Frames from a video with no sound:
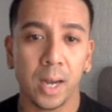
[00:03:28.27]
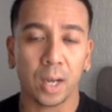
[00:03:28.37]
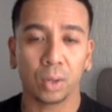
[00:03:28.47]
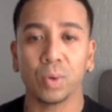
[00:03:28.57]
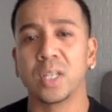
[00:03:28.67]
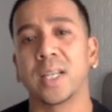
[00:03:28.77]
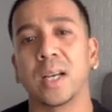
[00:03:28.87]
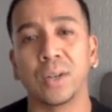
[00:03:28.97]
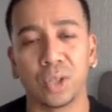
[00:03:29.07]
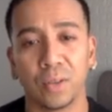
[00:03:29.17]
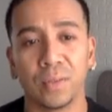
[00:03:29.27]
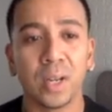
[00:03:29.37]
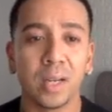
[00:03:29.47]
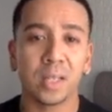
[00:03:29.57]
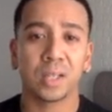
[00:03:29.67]
I can always scale the server,
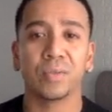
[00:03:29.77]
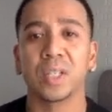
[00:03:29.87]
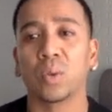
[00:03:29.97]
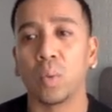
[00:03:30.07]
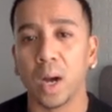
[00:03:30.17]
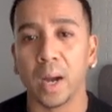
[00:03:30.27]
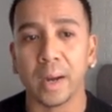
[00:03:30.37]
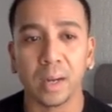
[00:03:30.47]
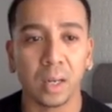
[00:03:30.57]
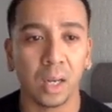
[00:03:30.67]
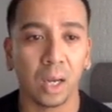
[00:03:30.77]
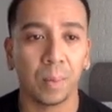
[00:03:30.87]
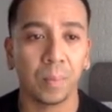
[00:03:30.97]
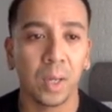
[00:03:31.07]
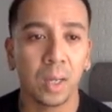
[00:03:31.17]
and this is the reason why
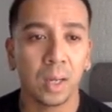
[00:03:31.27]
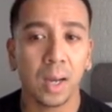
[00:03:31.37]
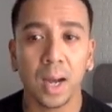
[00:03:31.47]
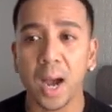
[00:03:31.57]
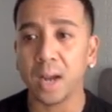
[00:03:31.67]
I